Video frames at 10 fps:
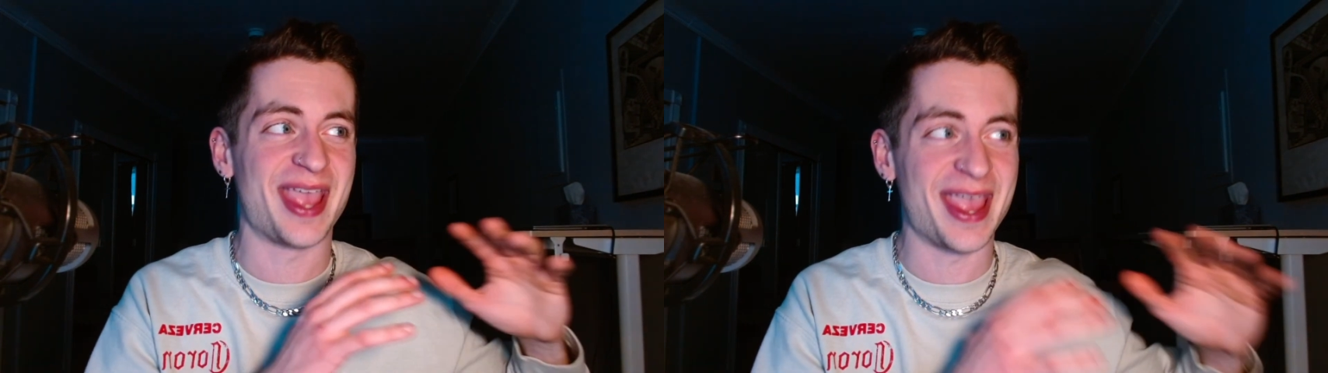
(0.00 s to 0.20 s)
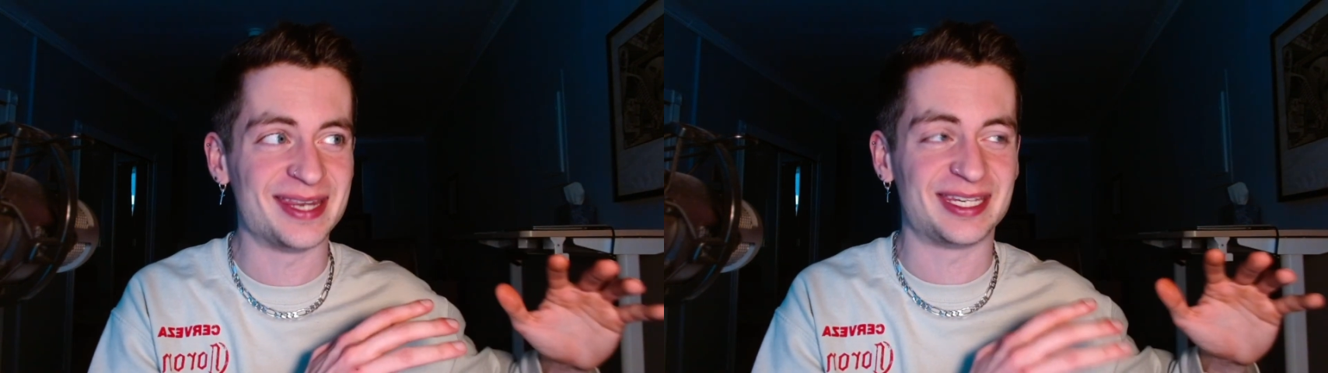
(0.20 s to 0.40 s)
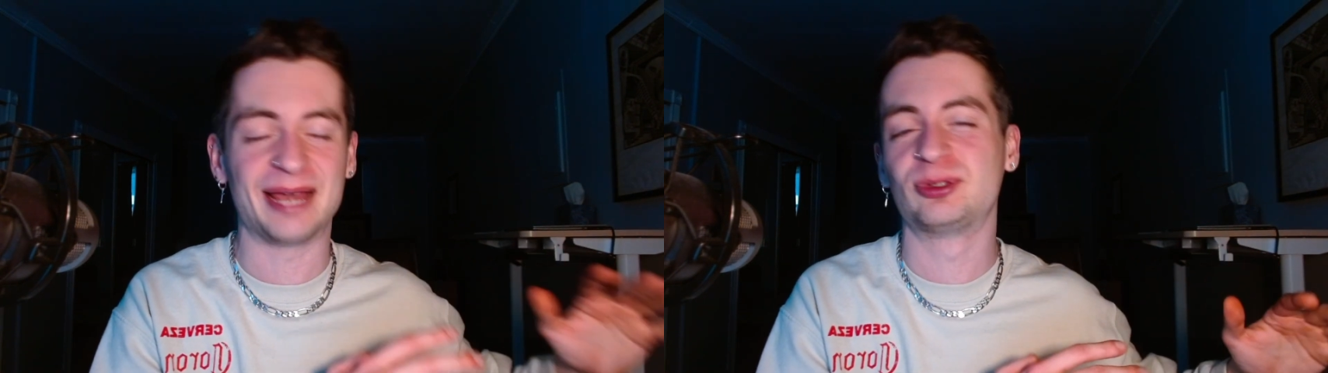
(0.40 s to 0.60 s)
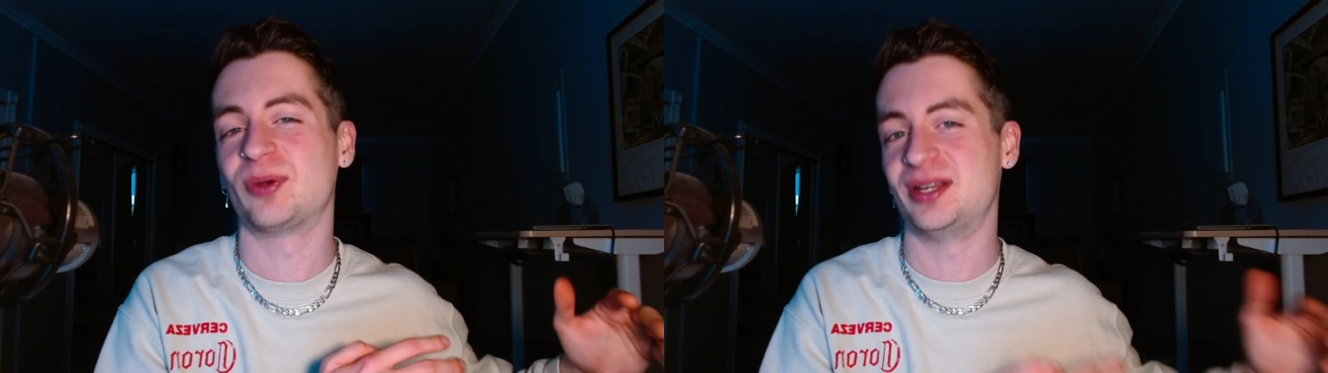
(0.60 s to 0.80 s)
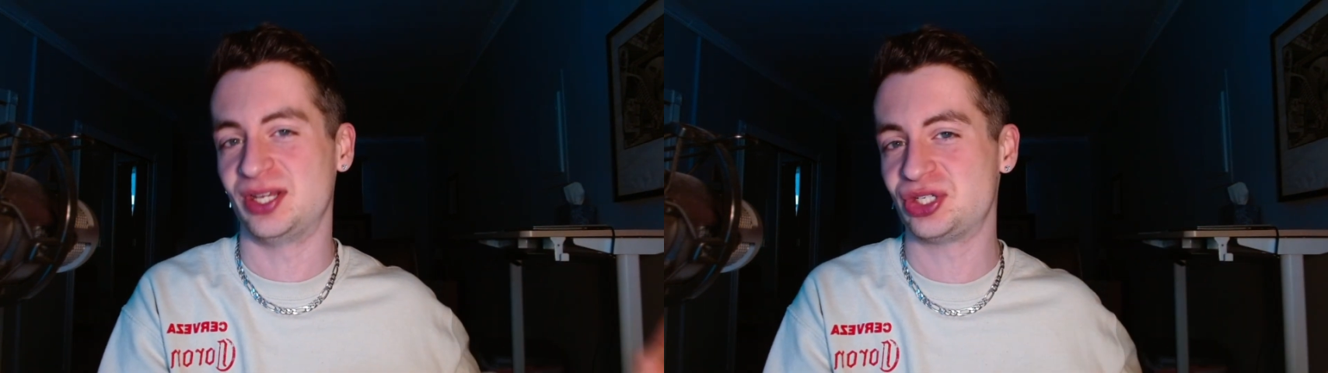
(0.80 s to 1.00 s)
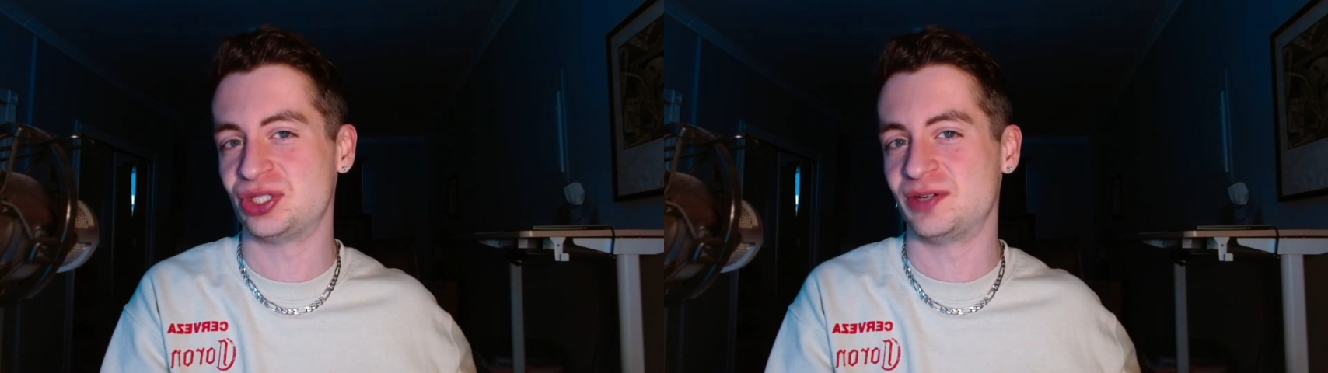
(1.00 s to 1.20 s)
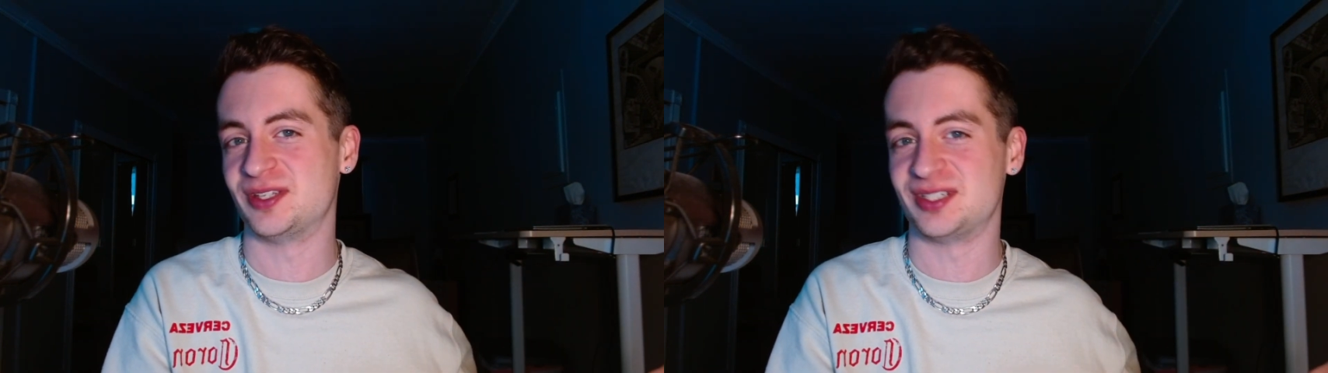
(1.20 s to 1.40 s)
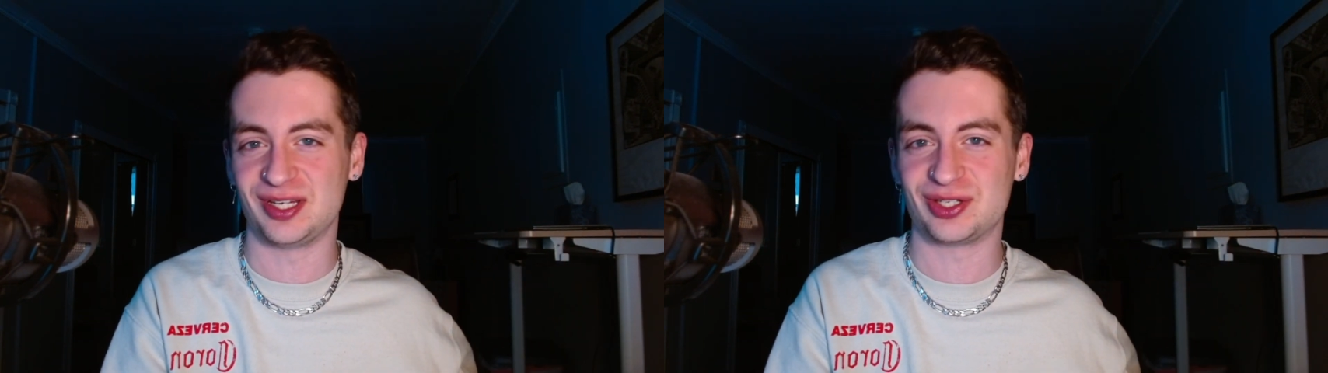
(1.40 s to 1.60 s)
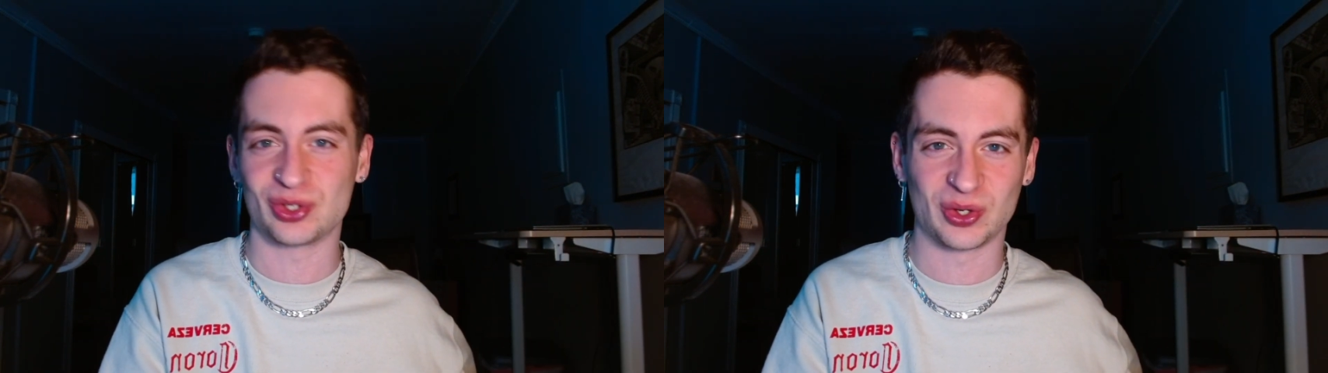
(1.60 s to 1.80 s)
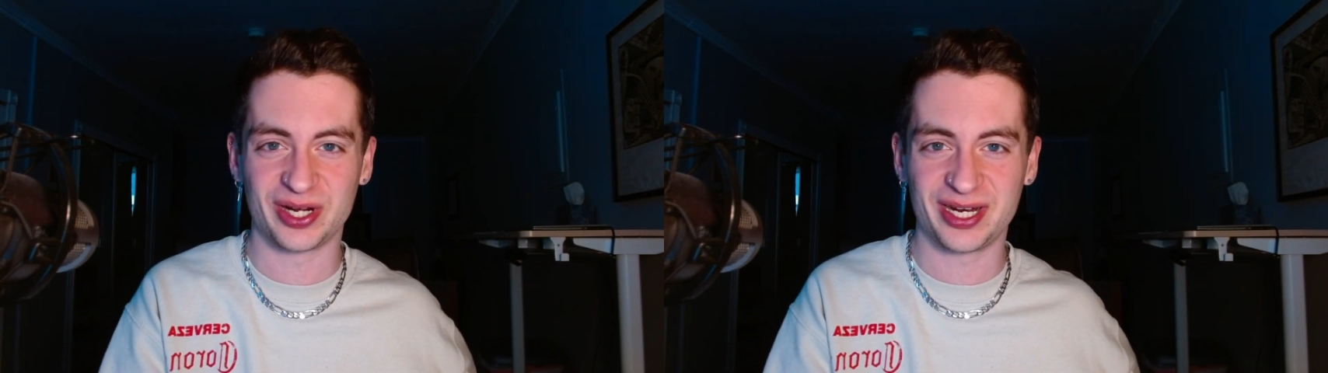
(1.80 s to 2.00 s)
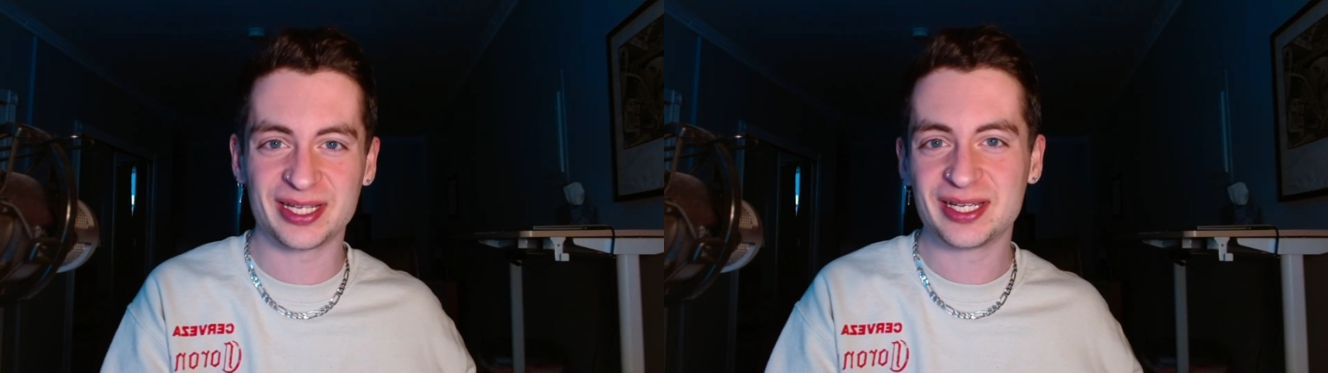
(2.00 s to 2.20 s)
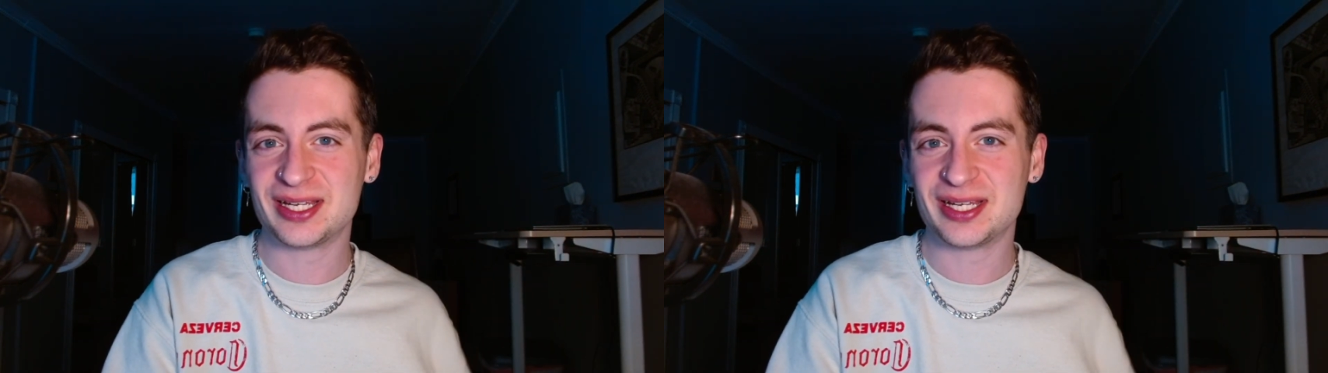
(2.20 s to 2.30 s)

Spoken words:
in-depth rendition of the Z story